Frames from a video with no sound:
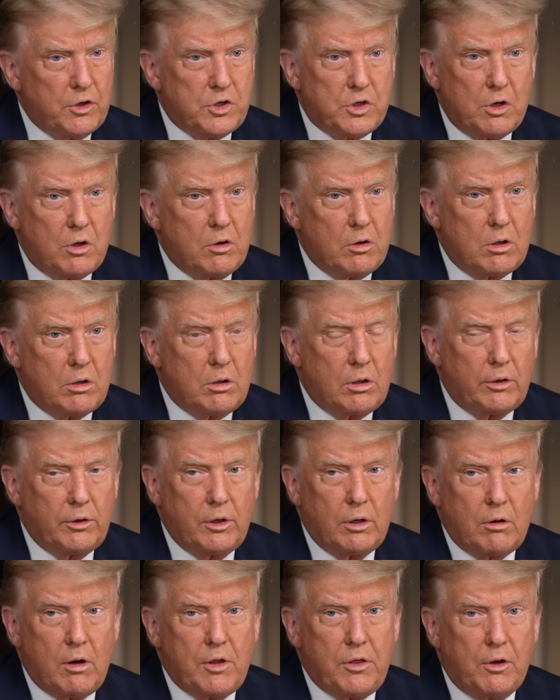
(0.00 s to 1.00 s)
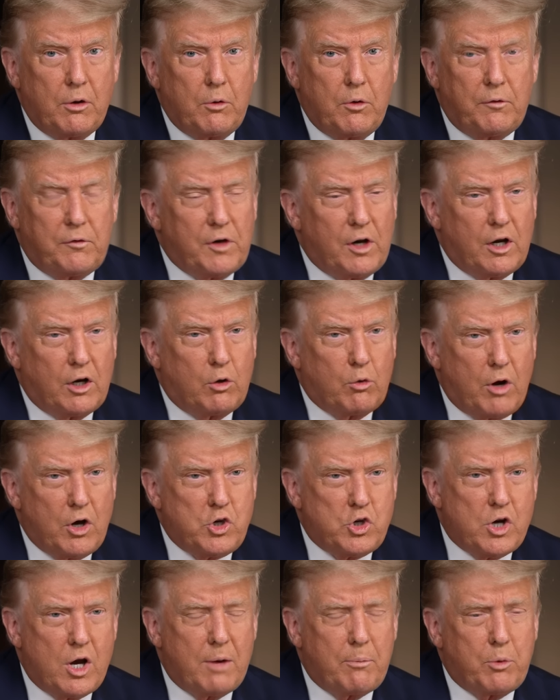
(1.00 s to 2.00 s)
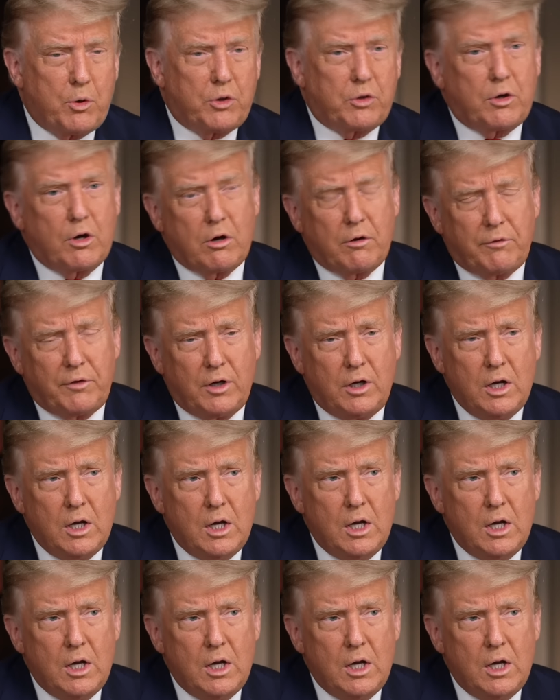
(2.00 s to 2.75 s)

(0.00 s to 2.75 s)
think so at all. No, I think well, we've what done a about great these... job with COVID.